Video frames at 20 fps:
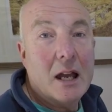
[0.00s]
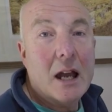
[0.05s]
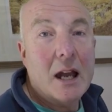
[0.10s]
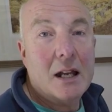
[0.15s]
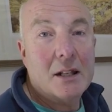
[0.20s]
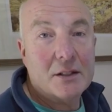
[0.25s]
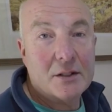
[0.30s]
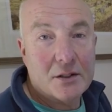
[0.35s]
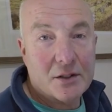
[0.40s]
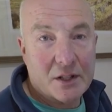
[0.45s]

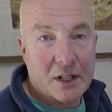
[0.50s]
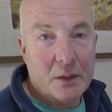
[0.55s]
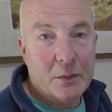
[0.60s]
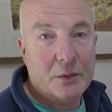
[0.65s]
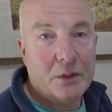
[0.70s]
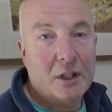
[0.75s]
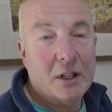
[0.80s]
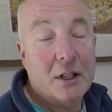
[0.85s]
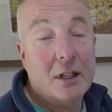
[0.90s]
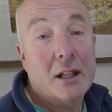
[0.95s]
and same
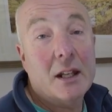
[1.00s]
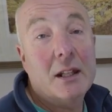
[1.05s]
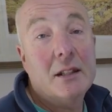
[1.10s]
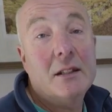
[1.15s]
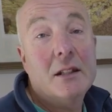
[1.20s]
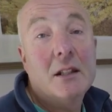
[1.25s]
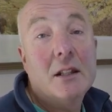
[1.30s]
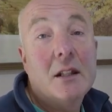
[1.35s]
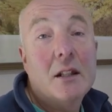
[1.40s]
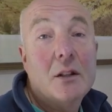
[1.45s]
thing
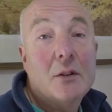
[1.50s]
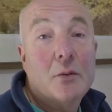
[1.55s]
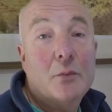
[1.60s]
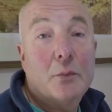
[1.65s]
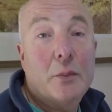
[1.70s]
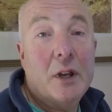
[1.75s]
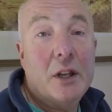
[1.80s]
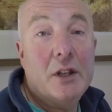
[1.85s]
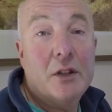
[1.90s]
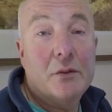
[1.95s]
again,
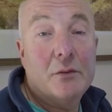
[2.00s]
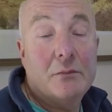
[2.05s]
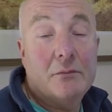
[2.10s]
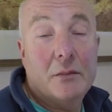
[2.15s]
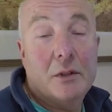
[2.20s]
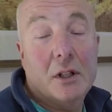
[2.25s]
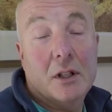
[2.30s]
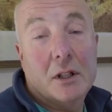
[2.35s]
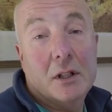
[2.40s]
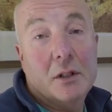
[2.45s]
pay your
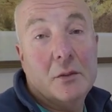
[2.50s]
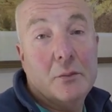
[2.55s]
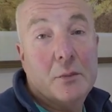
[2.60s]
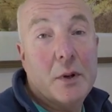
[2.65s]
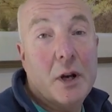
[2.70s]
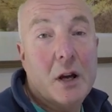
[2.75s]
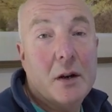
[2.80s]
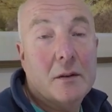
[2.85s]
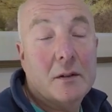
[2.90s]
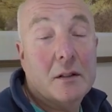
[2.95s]

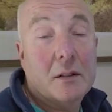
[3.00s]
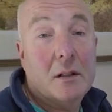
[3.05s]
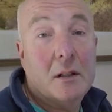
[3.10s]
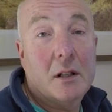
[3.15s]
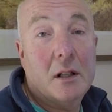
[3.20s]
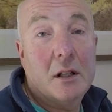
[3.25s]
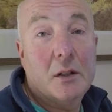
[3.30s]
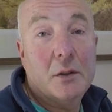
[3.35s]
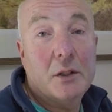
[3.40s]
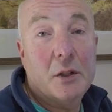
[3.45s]

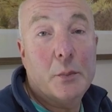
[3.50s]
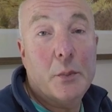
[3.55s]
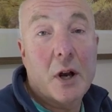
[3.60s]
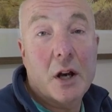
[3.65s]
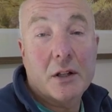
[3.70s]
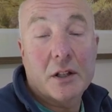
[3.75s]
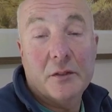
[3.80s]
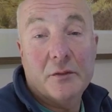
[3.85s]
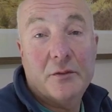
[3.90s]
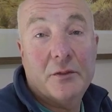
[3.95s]

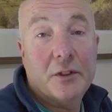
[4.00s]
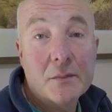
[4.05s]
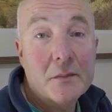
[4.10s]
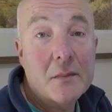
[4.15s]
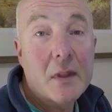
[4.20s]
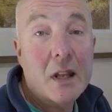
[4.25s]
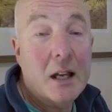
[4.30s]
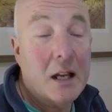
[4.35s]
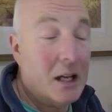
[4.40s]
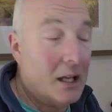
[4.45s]
parking fee
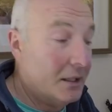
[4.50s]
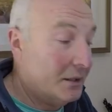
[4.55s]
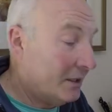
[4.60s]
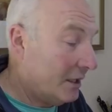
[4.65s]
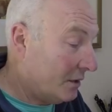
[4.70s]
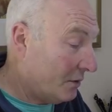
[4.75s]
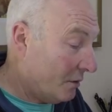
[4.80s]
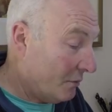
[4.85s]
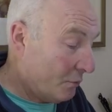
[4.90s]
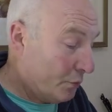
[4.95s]
and
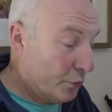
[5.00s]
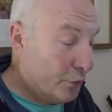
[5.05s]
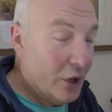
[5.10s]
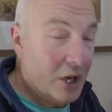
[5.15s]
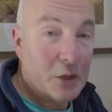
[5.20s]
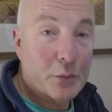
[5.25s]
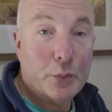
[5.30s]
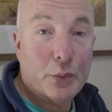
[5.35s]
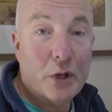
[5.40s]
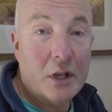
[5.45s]
then press
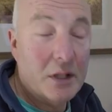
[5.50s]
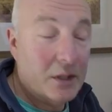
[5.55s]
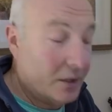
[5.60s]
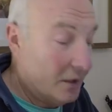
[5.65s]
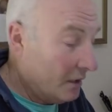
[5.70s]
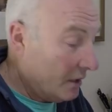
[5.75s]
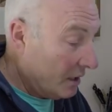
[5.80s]
print.